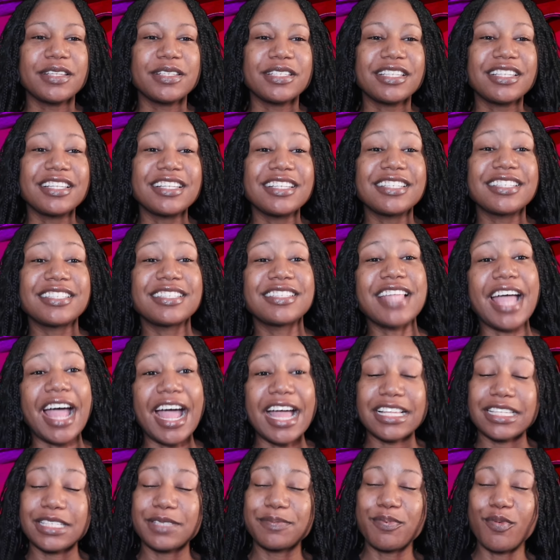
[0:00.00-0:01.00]

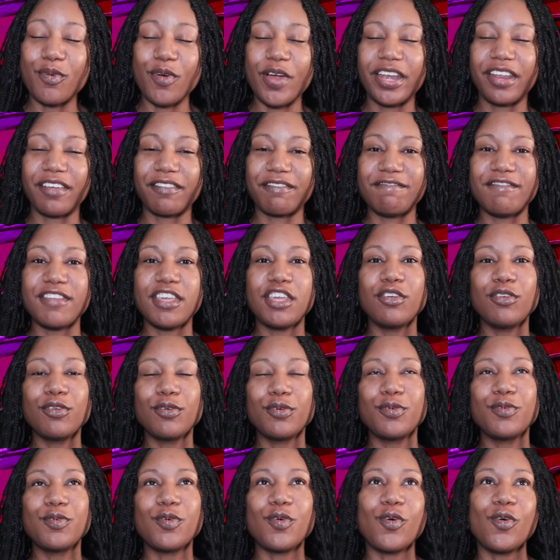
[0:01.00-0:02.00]
Lestat's point of
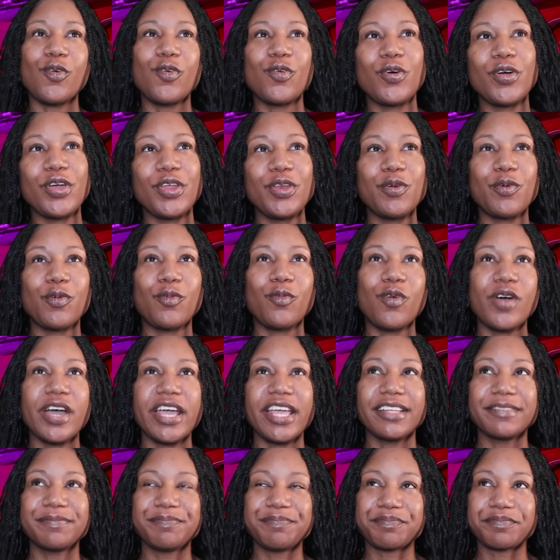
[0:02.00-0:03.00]
view on
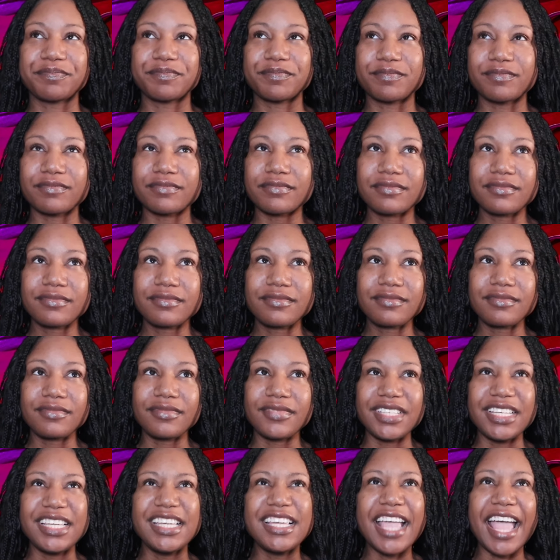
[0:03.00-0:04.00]
what
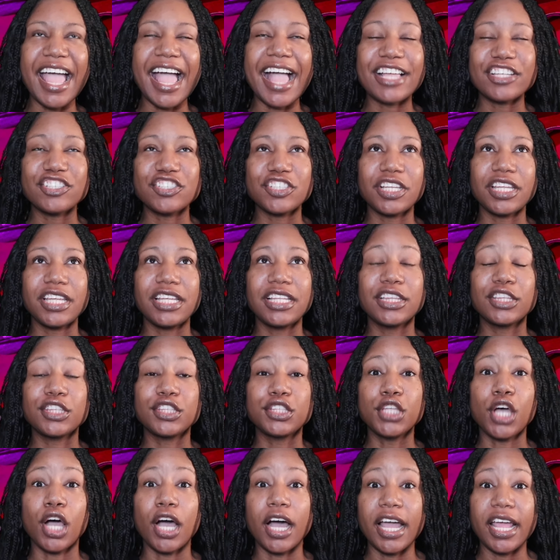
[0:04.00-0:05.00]
he actually
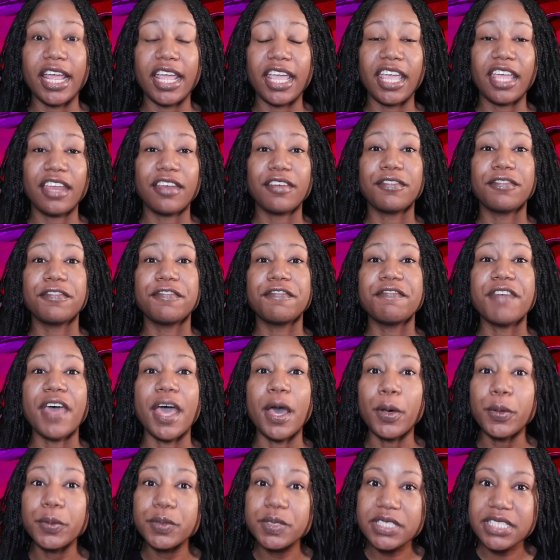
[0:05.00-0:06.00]
thought and
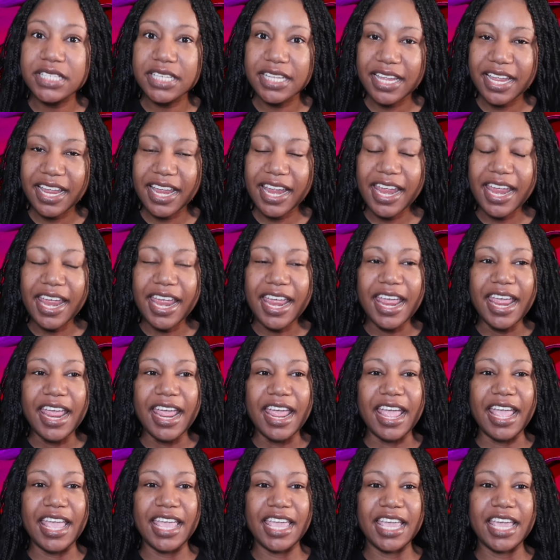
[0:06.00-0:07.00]
felt
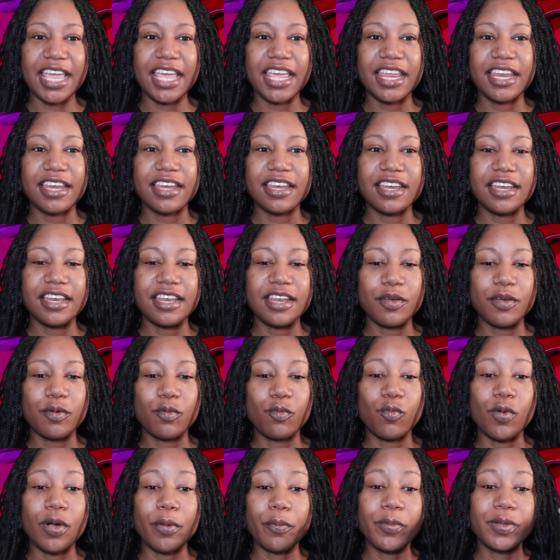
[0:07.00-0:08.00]
and
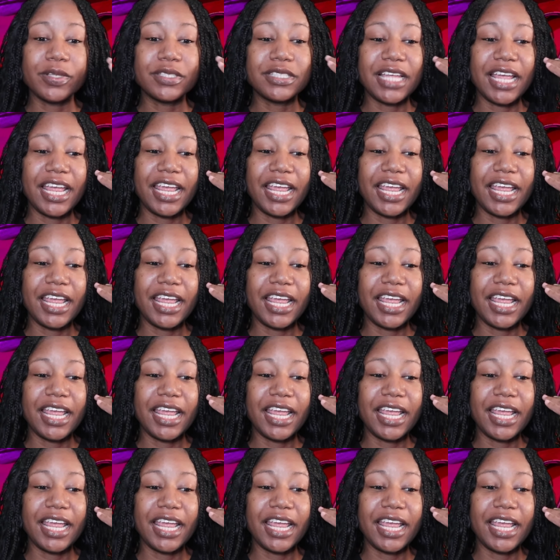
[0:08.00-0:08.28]
what was